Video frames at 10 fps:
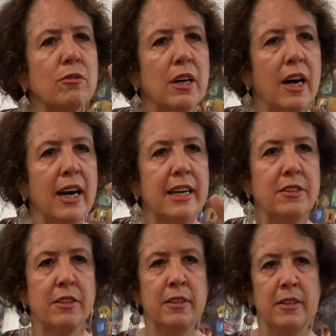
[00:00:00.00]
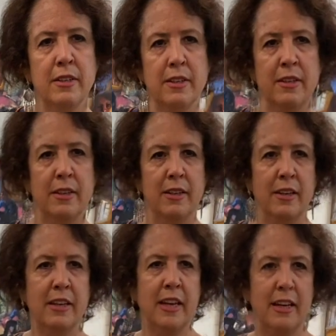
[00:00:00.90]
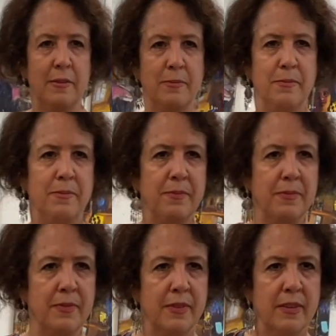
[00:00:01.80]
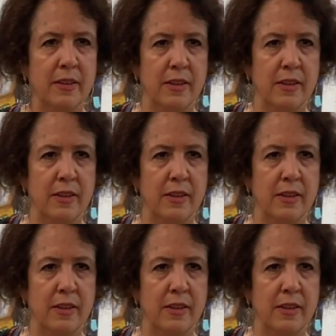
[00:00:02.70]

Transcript: guide. Yeah, to give you an idea. Oh, so the grid is not